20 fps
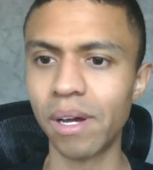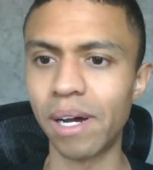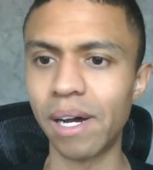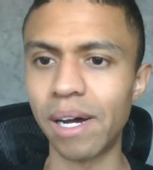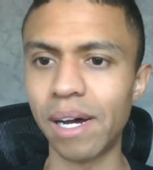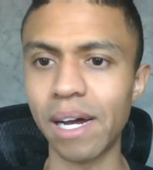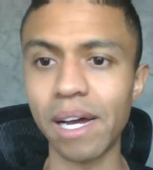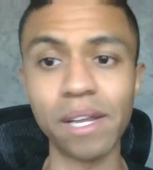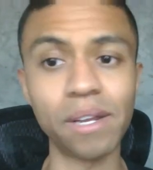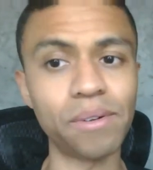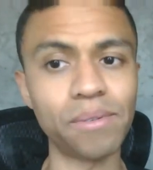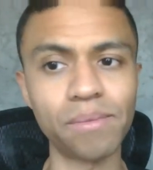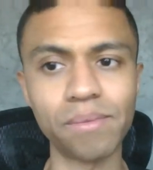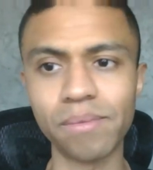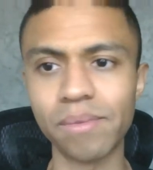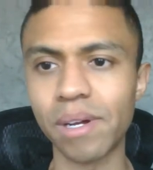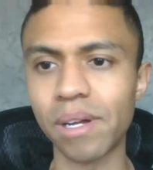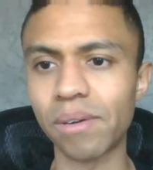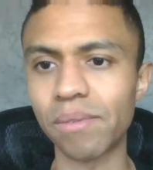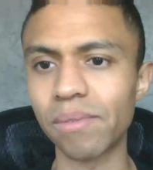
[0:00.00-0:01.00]
Uh, I don't
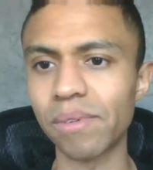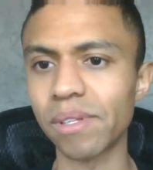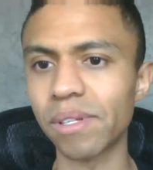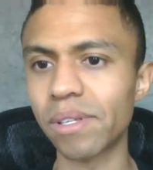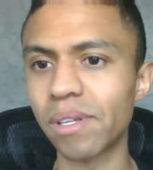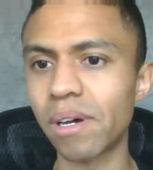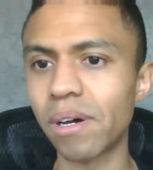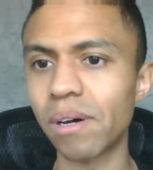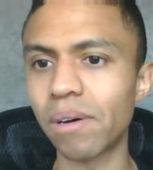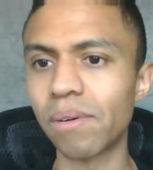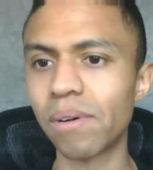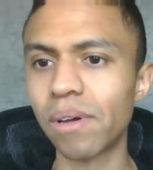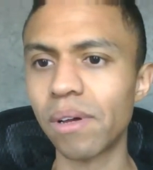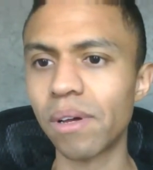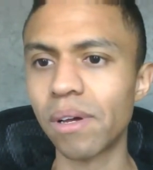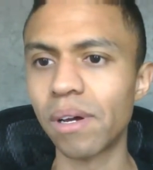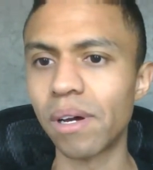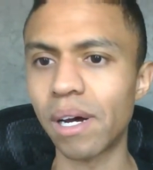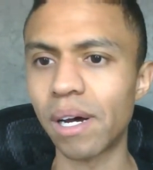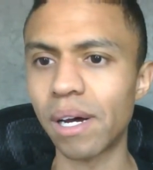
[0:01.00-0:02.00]
I don't really know
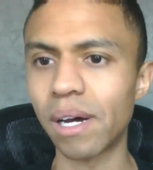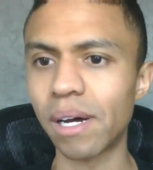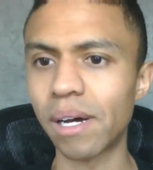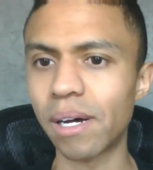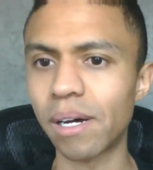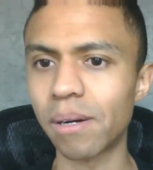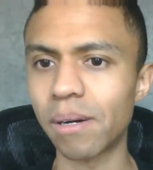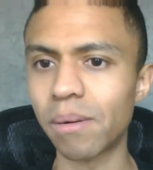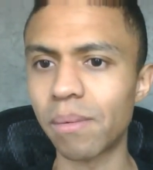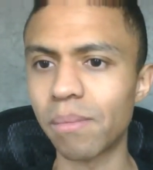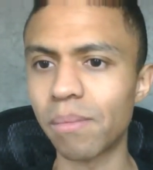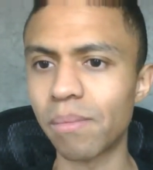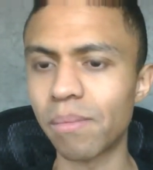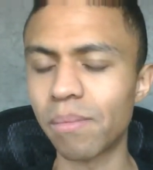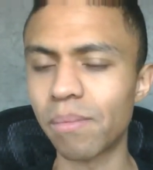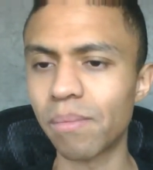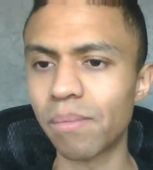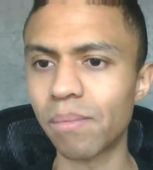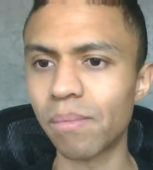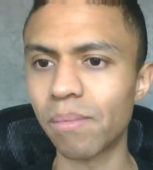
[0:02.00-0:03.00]
um,
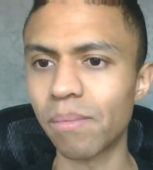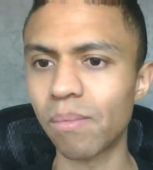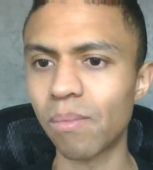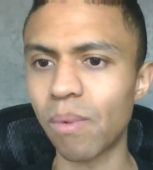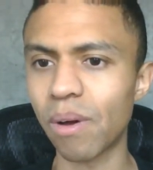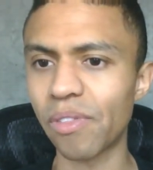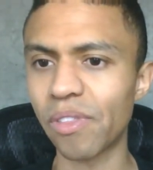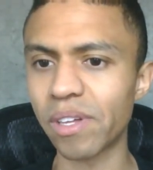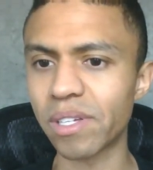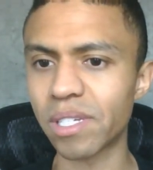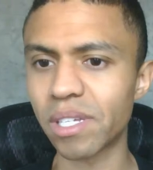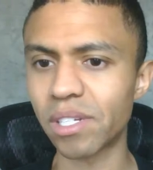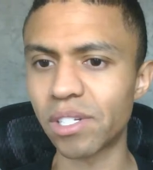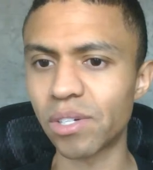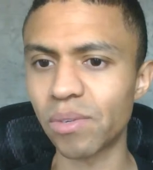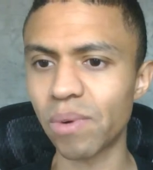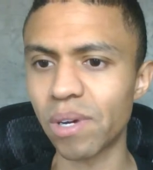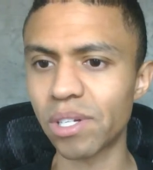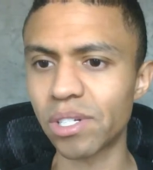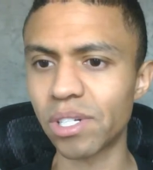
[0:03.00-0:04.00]
what the
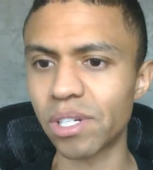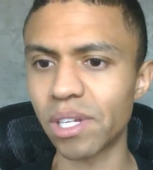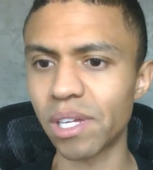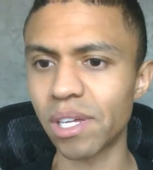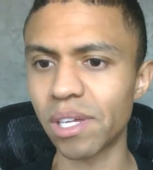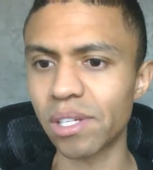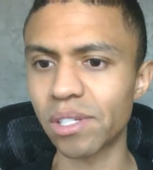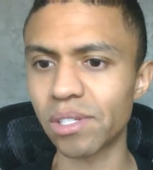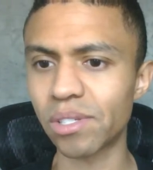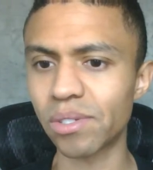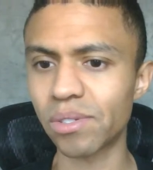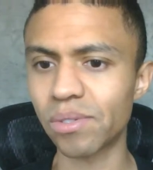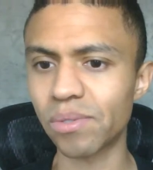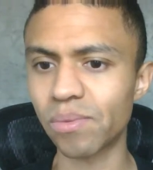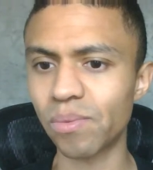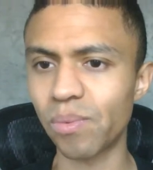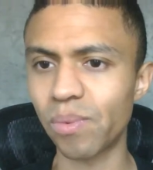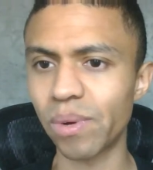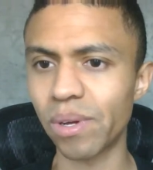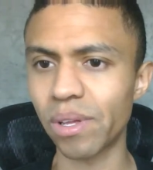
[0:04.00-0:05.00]
situation is
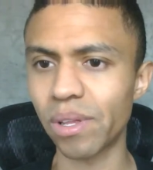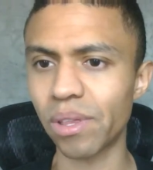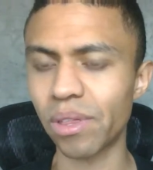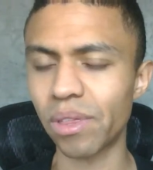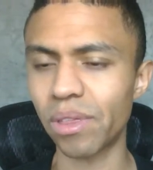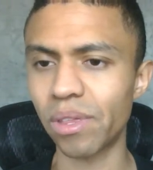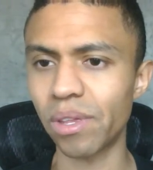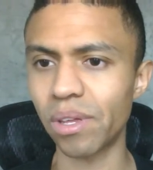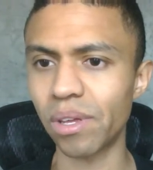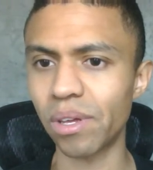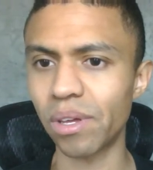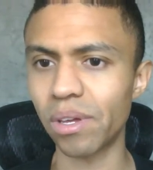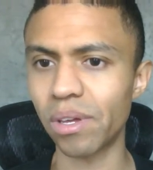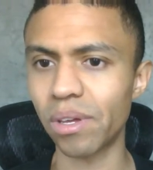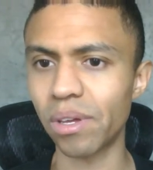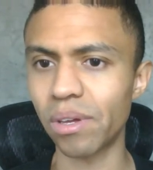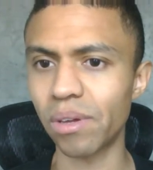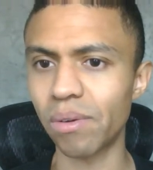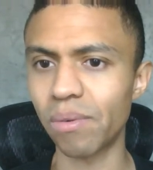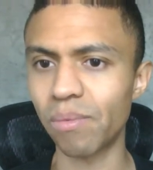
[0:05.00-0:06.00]
with
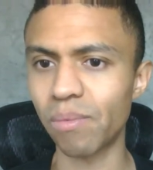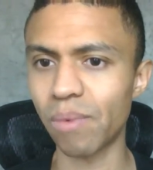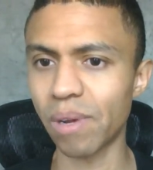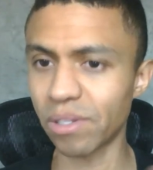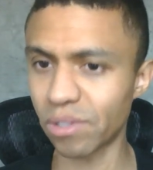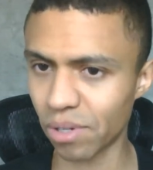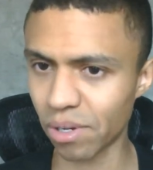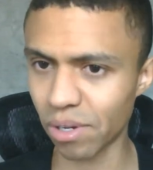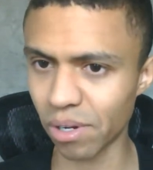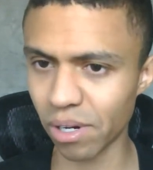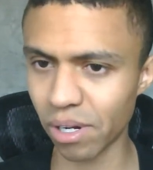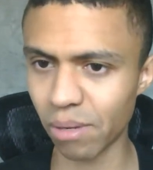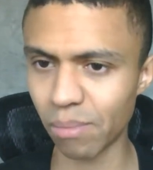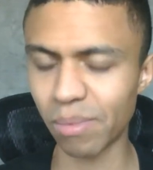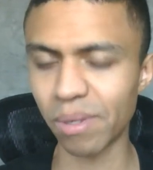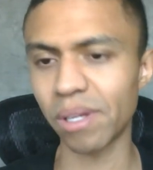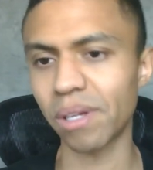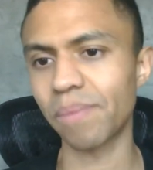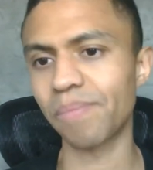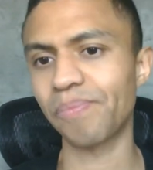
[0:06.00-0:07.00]
the rental car
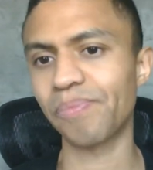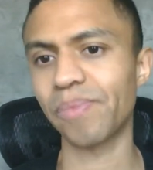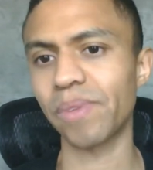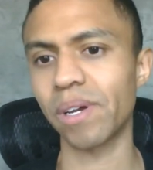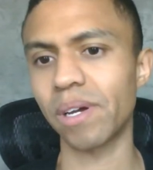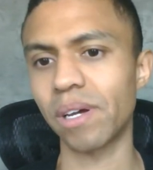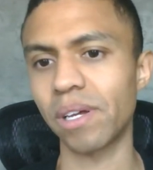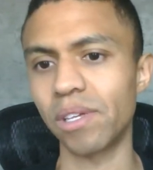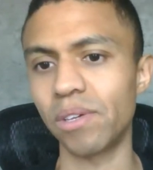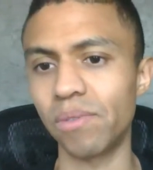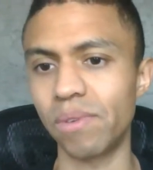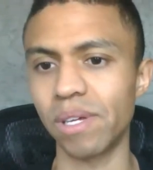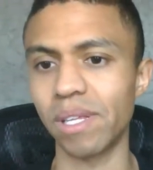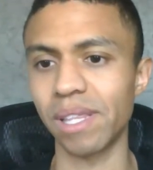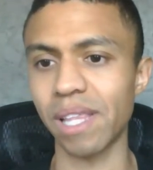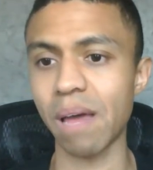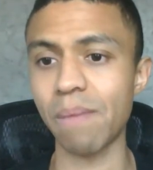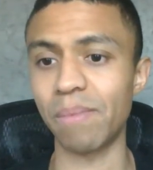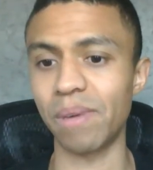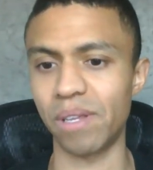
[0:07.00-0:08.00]
company. Uh, you
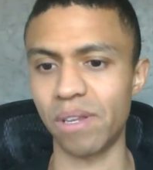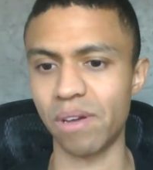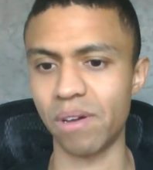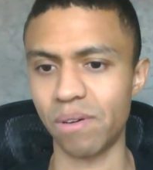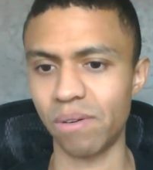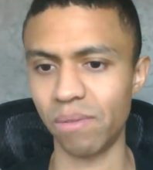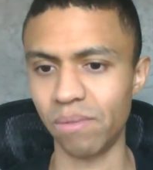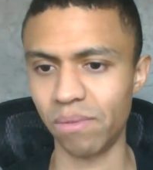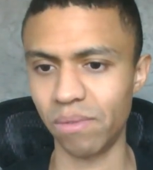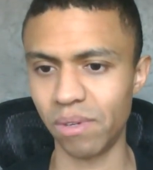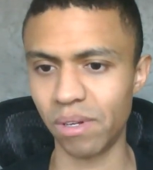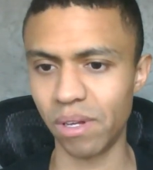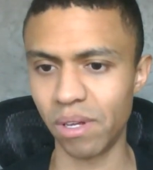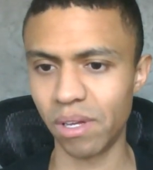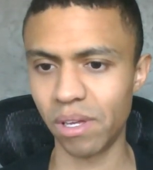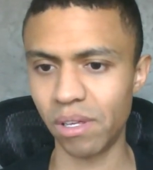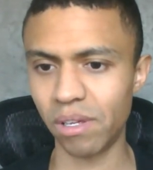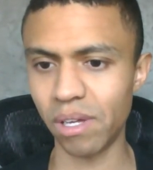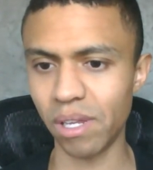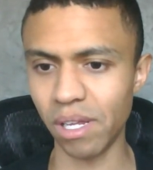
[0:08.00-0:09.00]
can let me know.
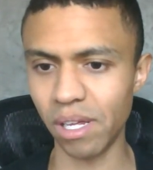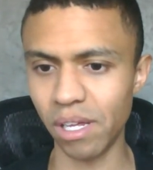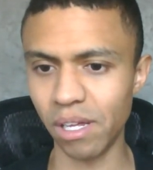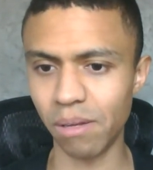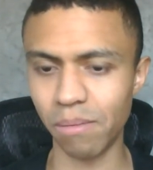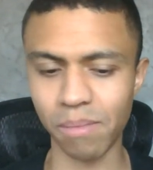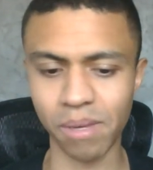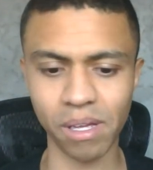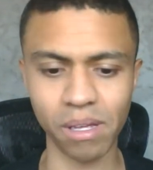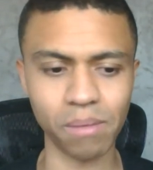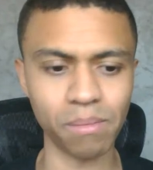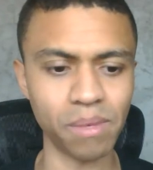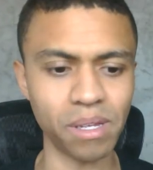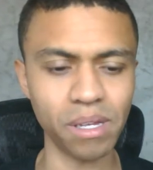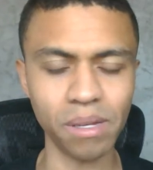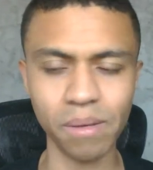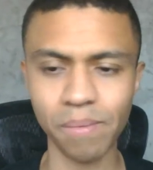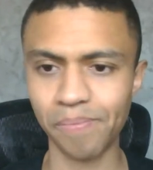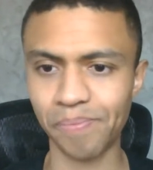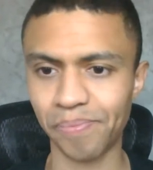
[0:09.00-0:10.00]
You can email
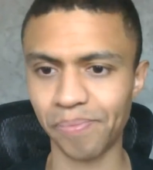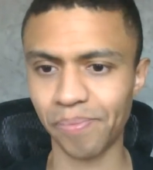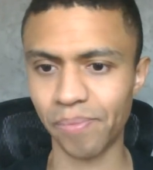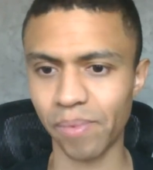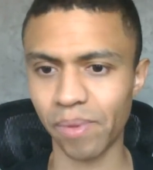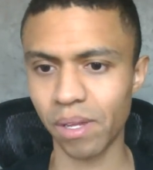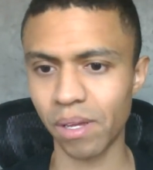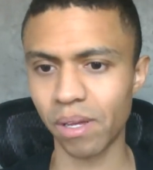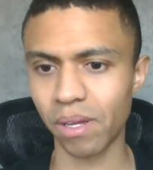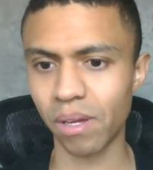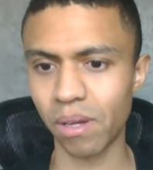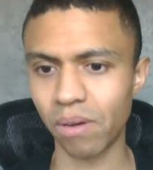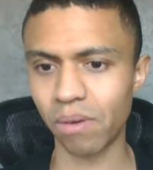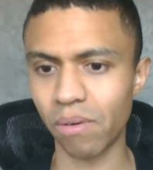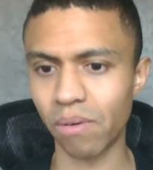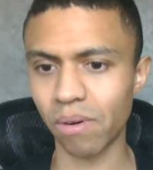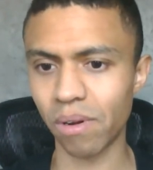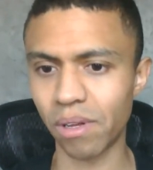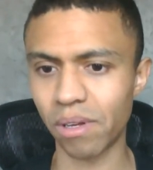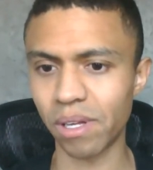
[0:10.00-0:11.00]
me,
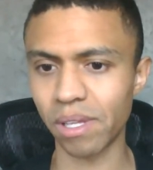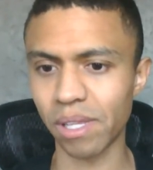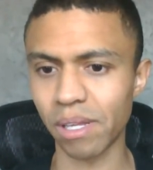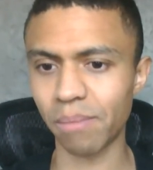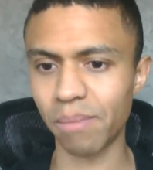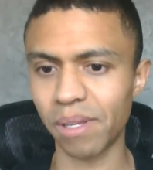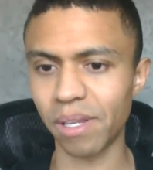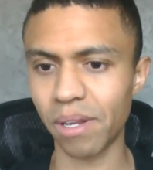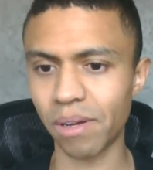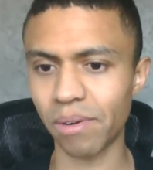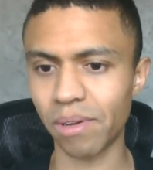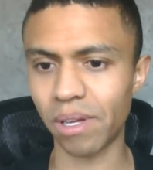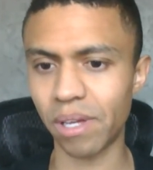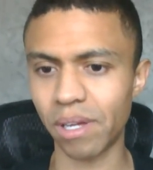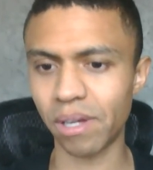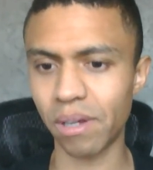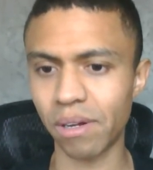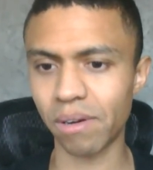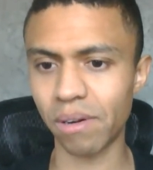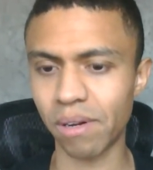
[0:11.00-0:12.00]
or you can let me know
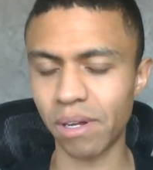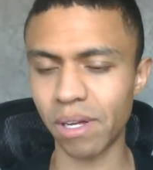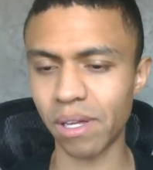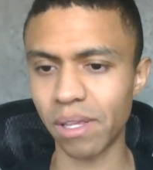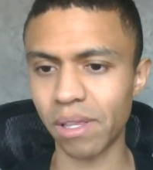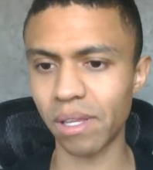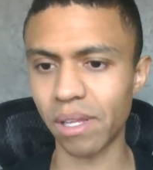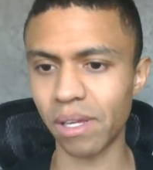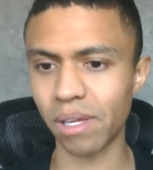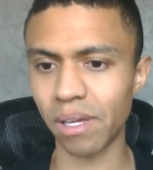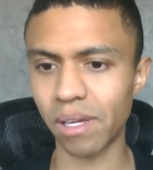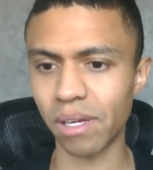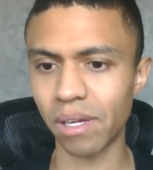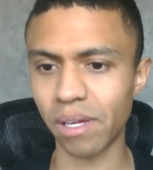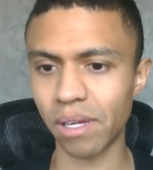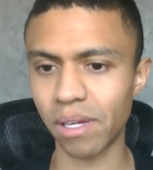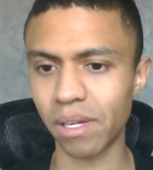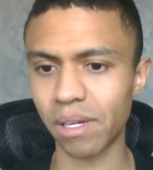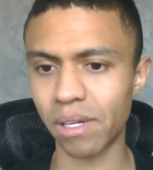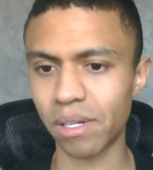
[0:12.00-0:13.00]
here in the
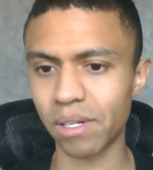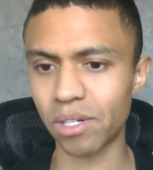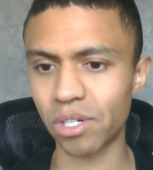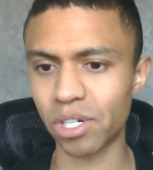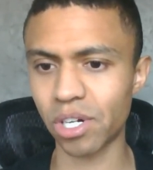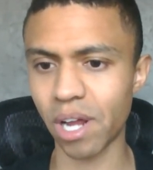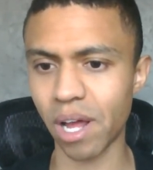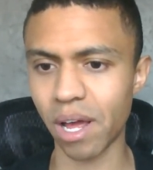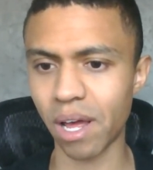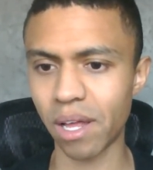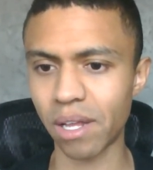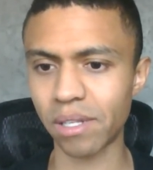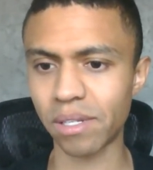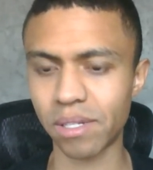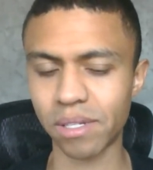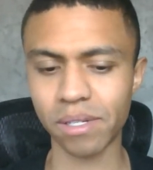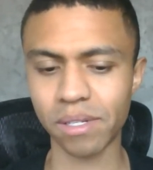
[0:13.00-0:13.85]
chat.